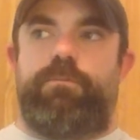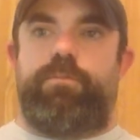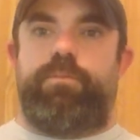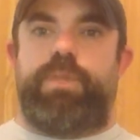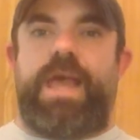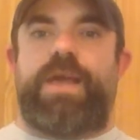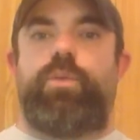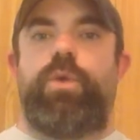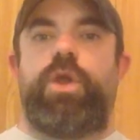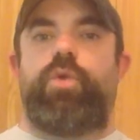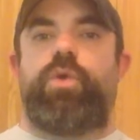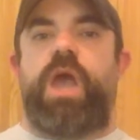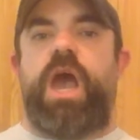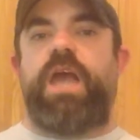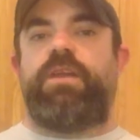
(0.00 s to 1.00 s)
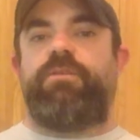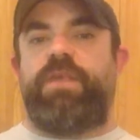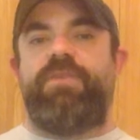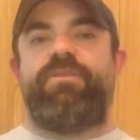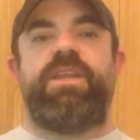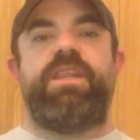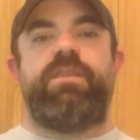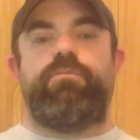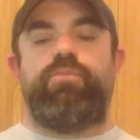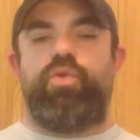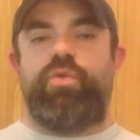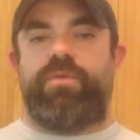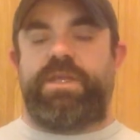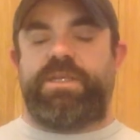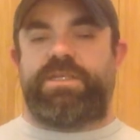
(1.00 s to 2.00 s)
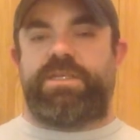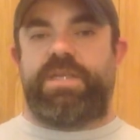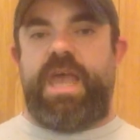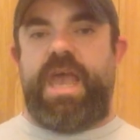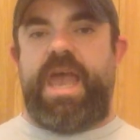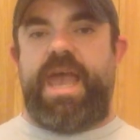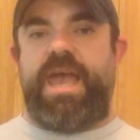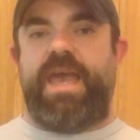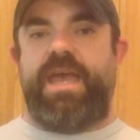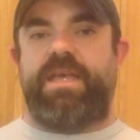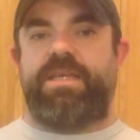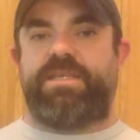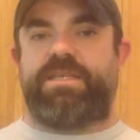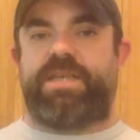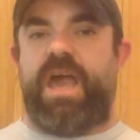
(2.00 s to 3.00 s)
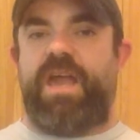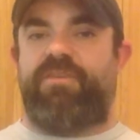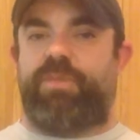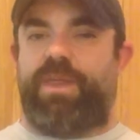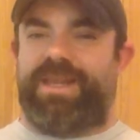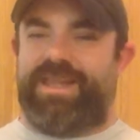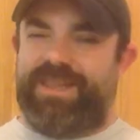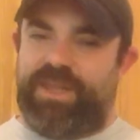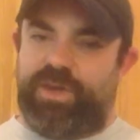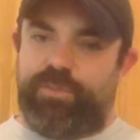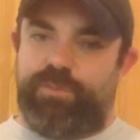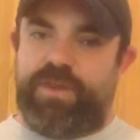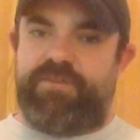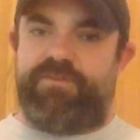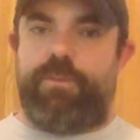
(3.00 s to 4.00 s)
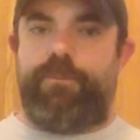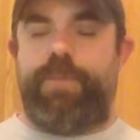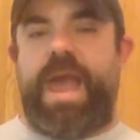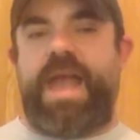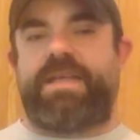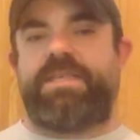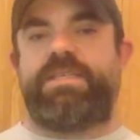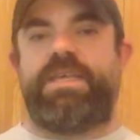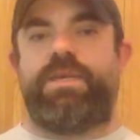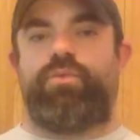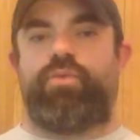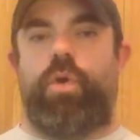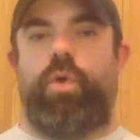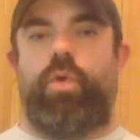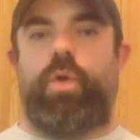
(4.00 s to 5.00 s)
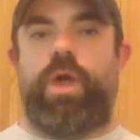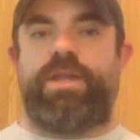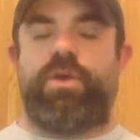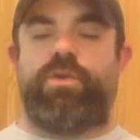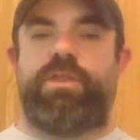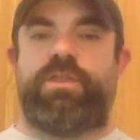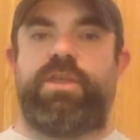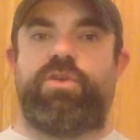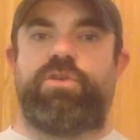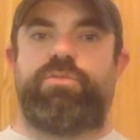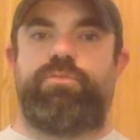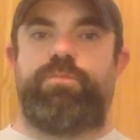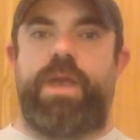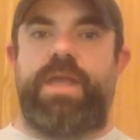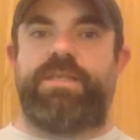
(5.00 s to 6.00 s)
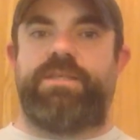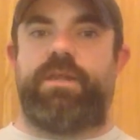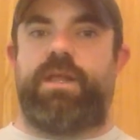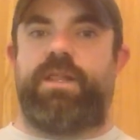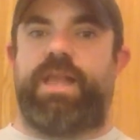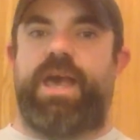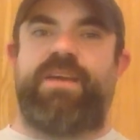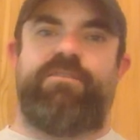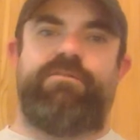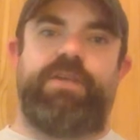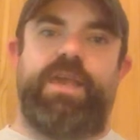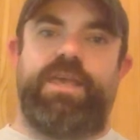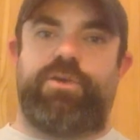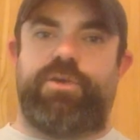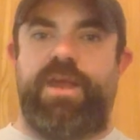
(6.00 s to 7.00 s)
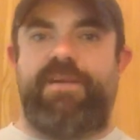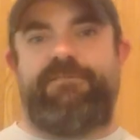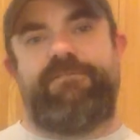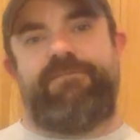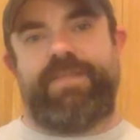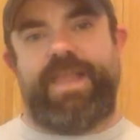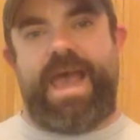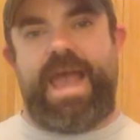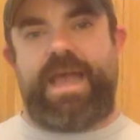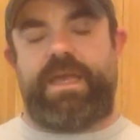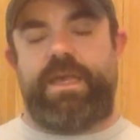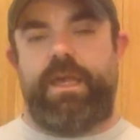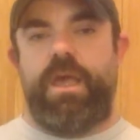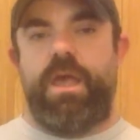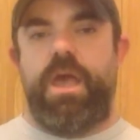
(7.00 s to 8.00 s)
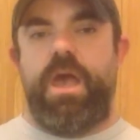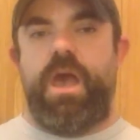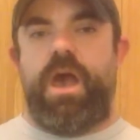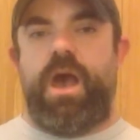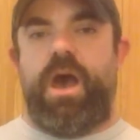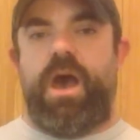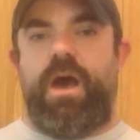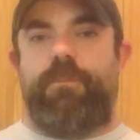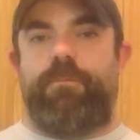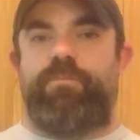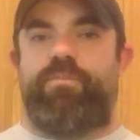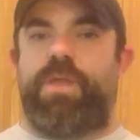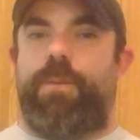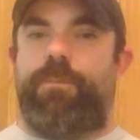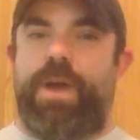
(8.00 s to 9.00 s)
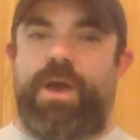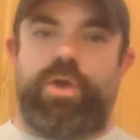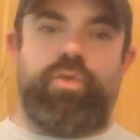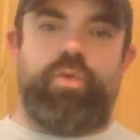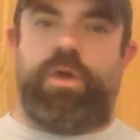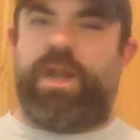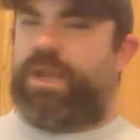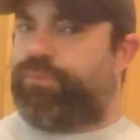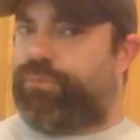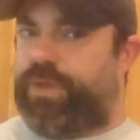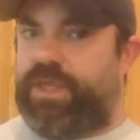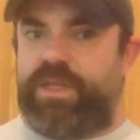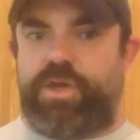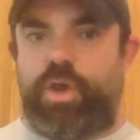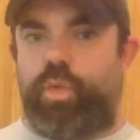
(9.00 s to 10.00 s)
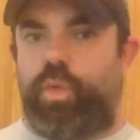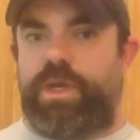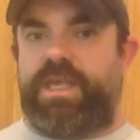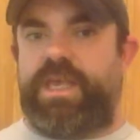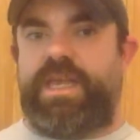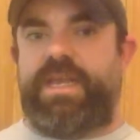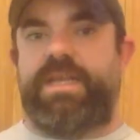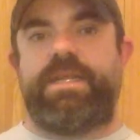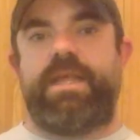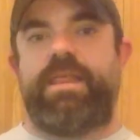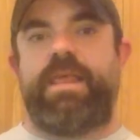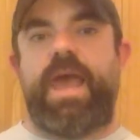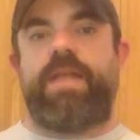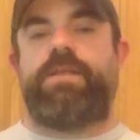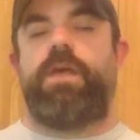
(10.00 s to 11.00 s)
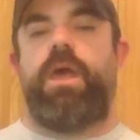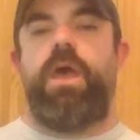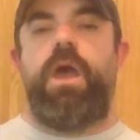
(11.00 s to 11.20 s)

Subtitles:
Black Widow kind of, even in the movies, has kind of played a little bit of a backseat role. I know that there's been a lot of internet flack about her role, and I really don't want to get into that.